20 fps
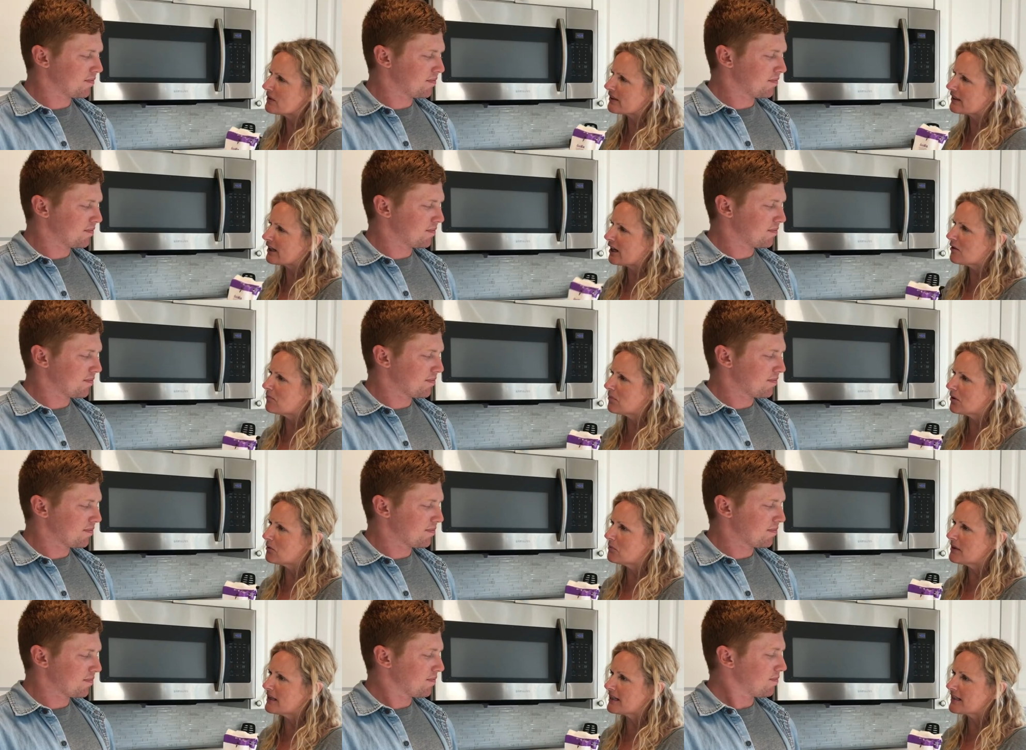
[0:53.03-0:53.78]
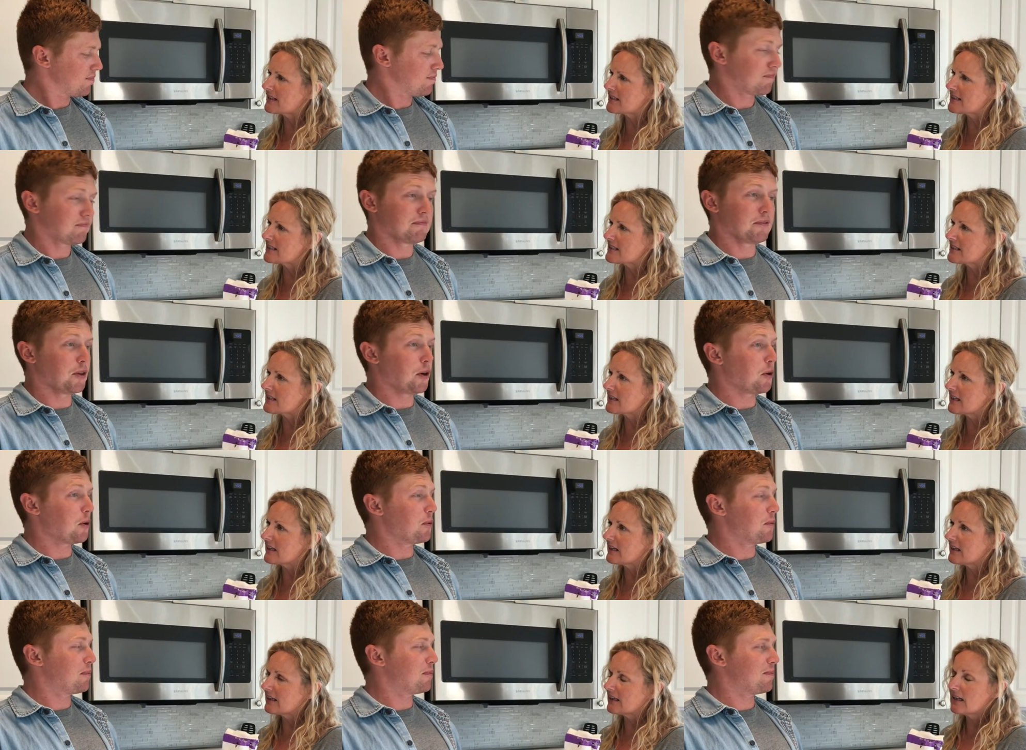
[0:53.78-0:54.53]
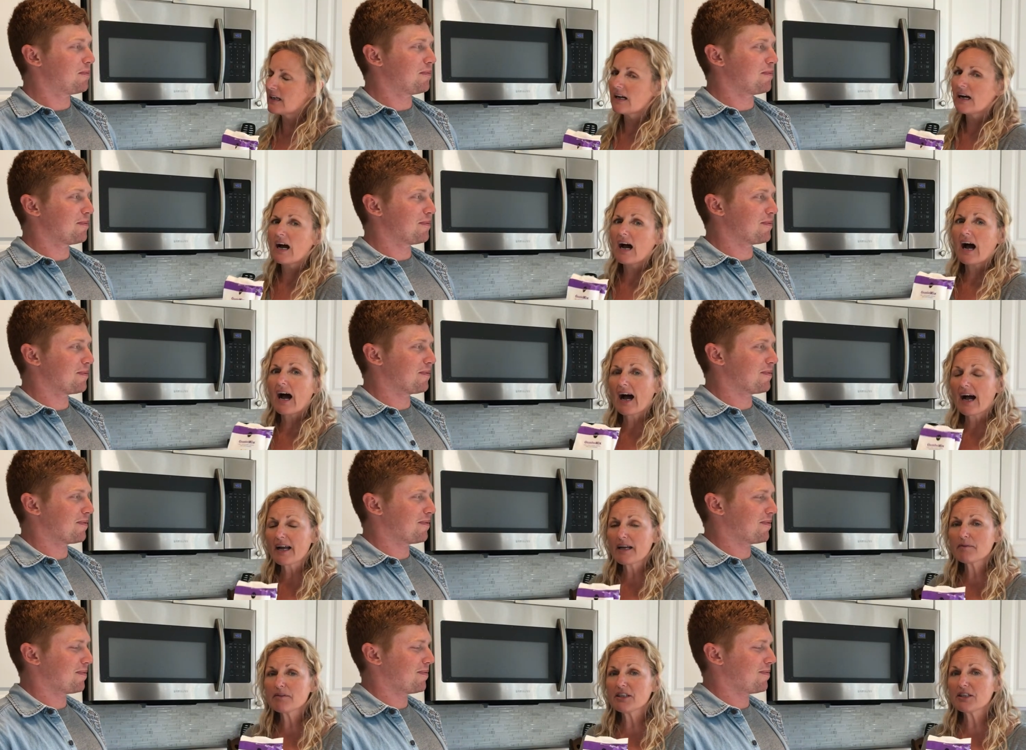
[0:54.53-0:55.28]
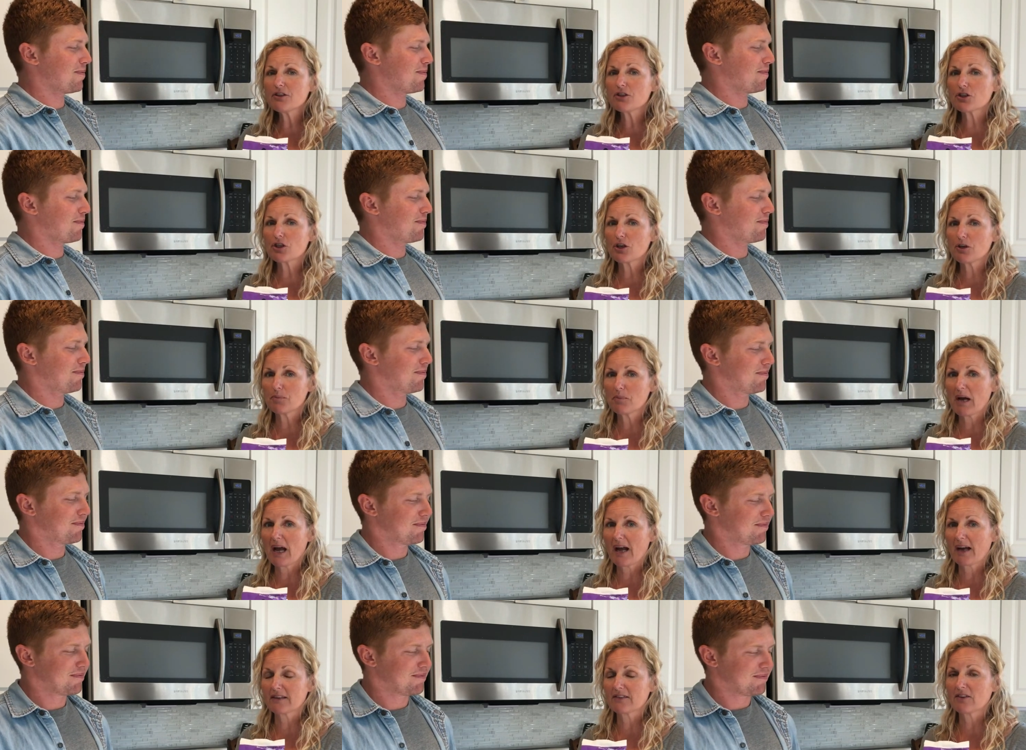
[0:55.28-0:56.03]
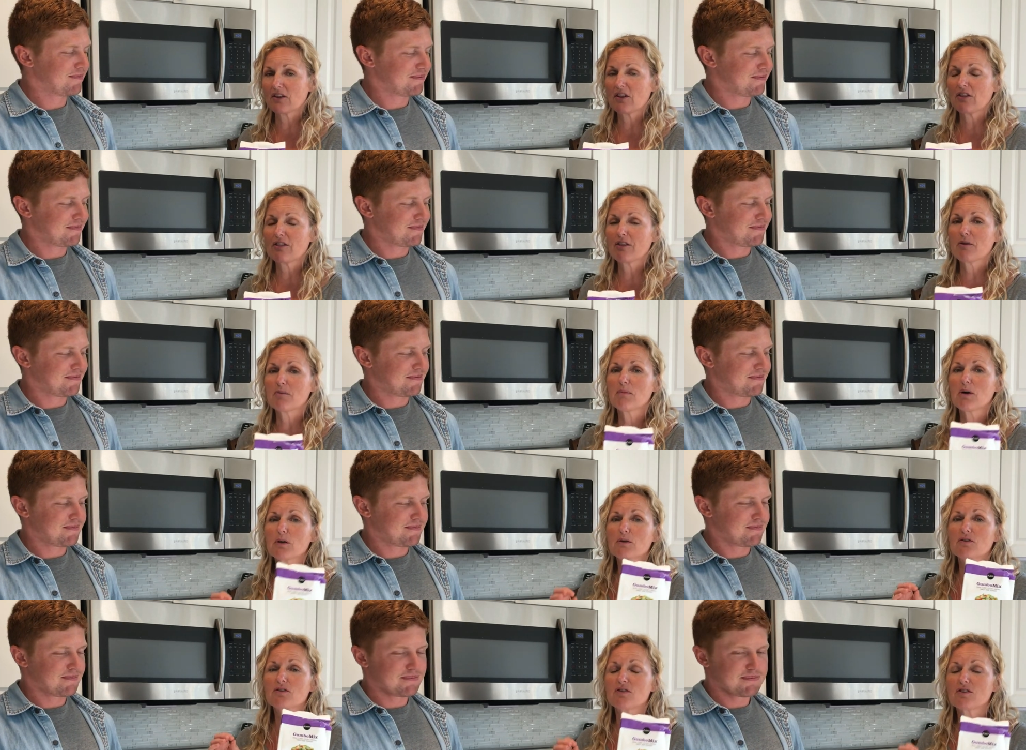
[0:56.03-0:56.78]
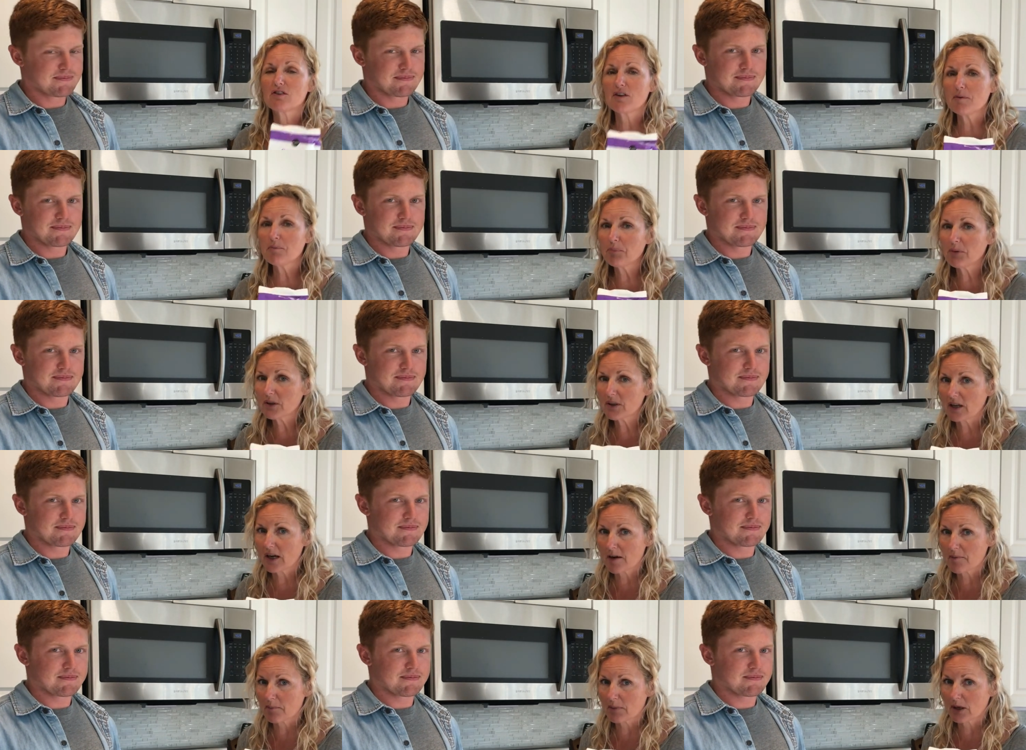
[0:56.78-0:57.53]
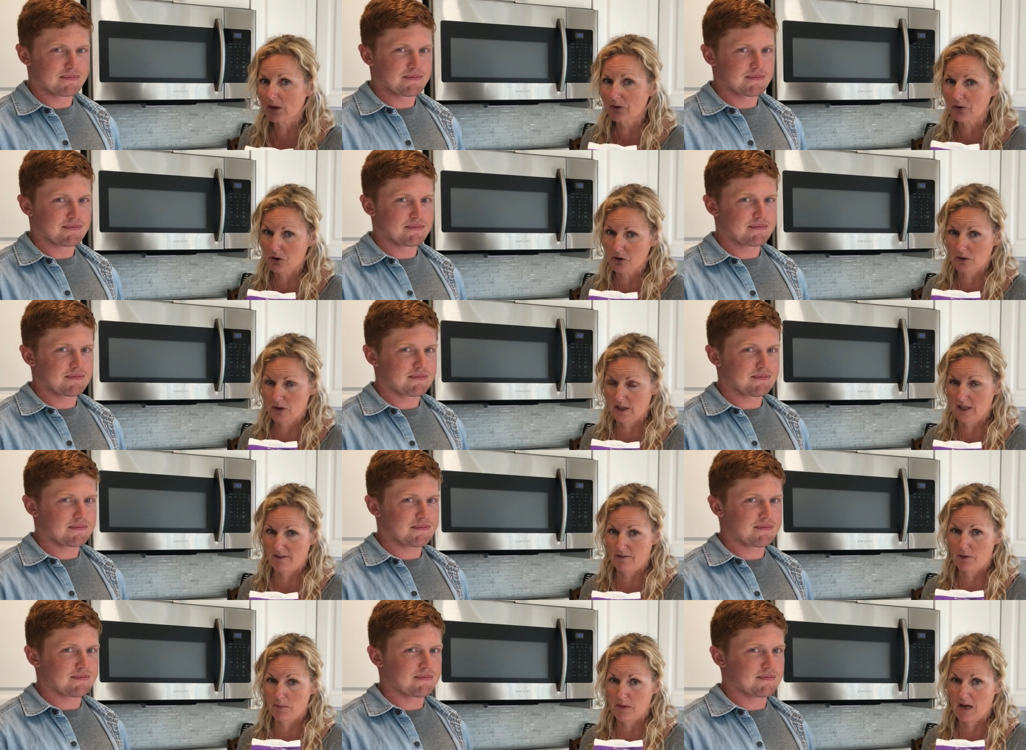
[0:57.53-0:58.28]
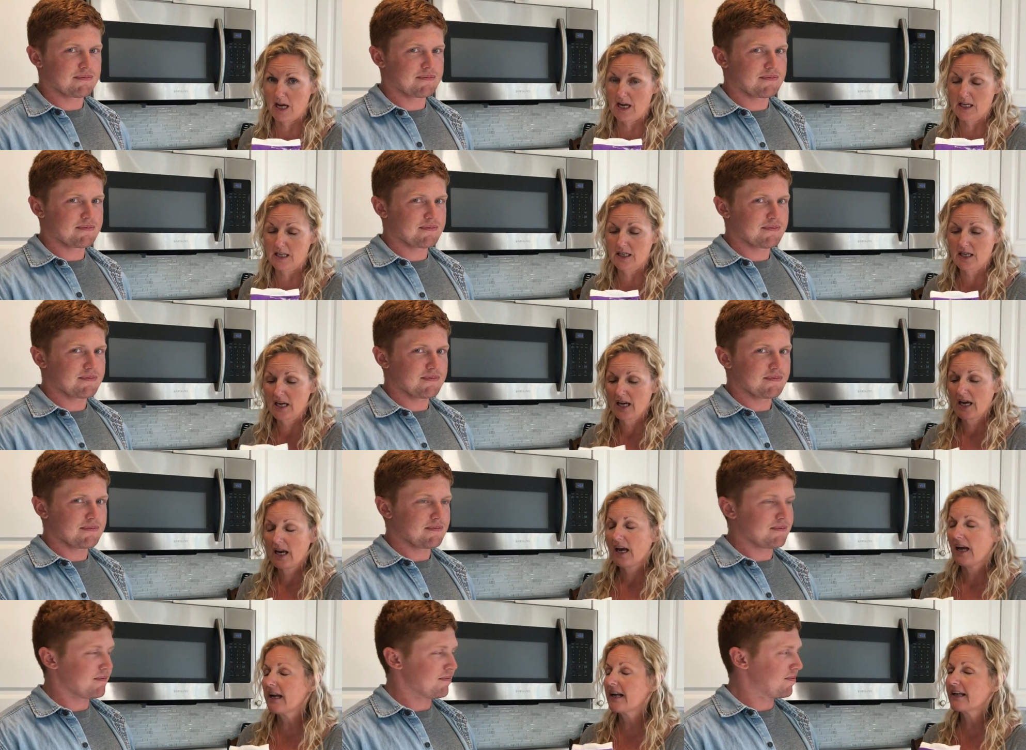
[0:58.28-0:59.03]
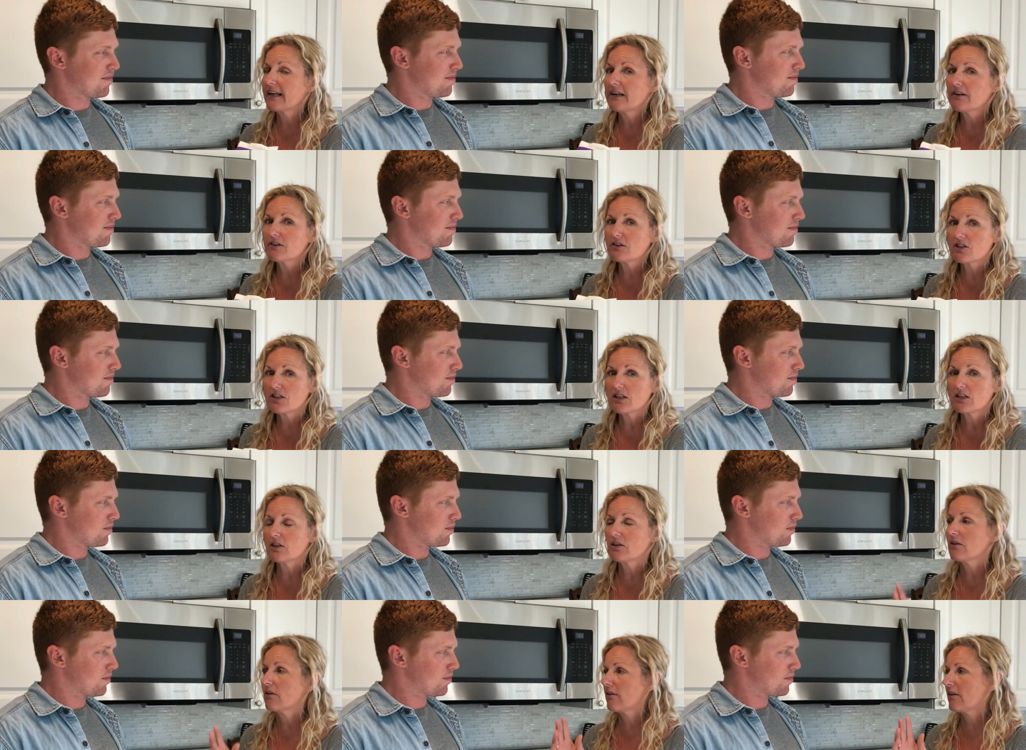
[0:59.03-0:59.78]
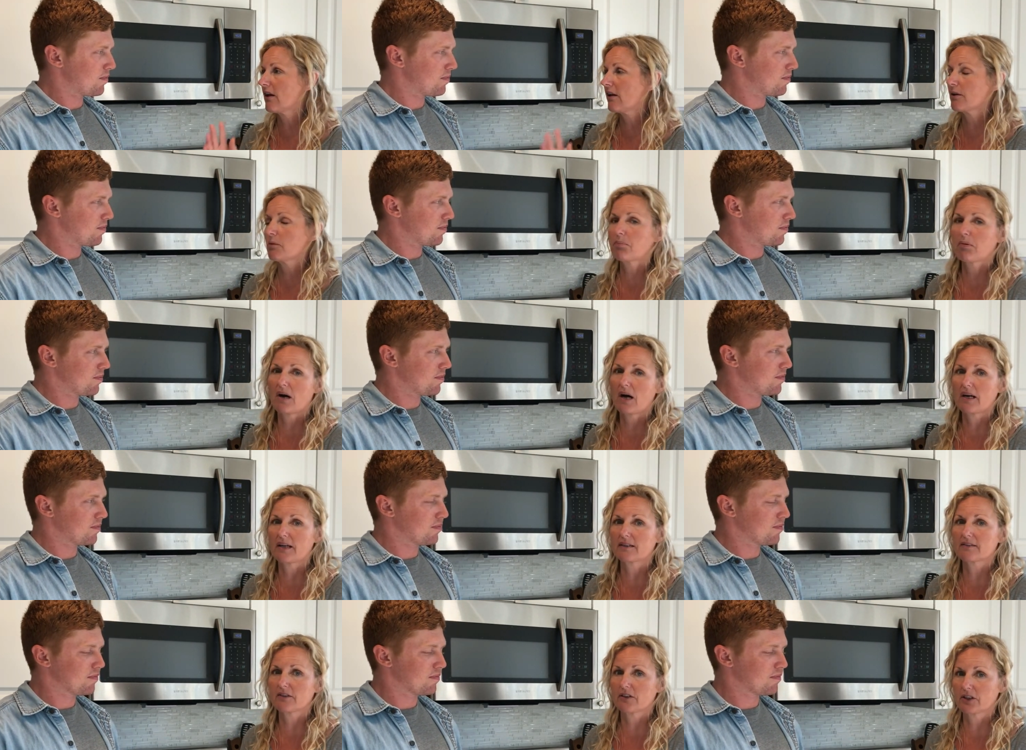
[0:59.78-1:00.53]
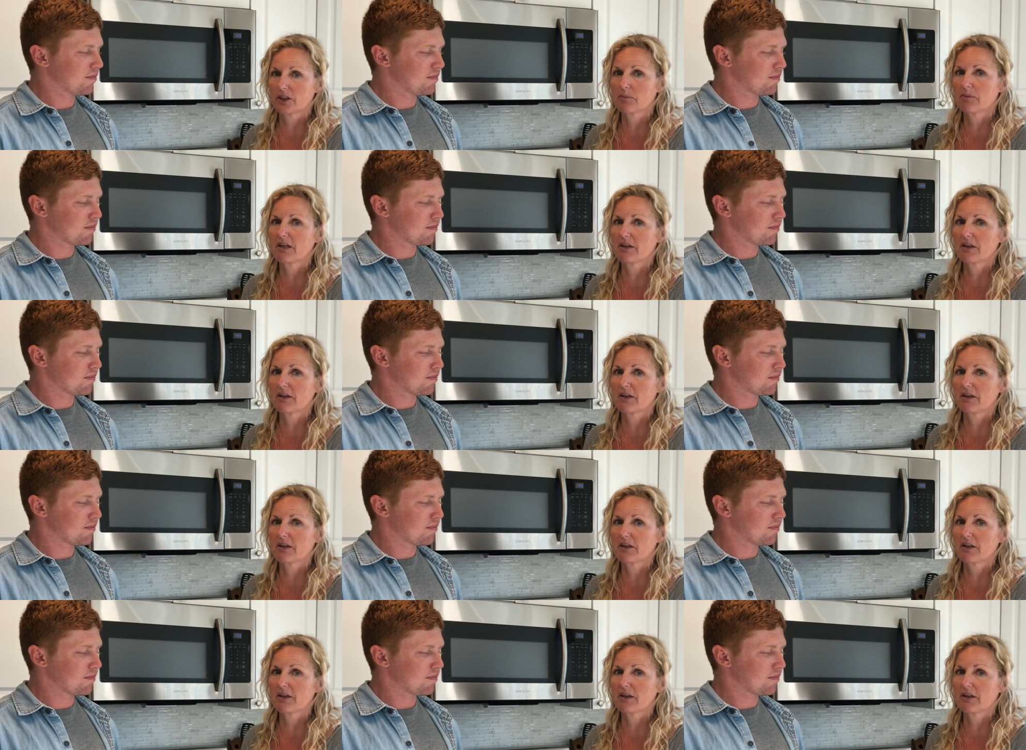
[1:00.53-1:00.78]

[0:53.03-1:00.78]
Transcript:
Speaker 1: with gumbo mix? No. I'm going to show Max the most simple gumbo you can ever make, and I guarantee you the other products are going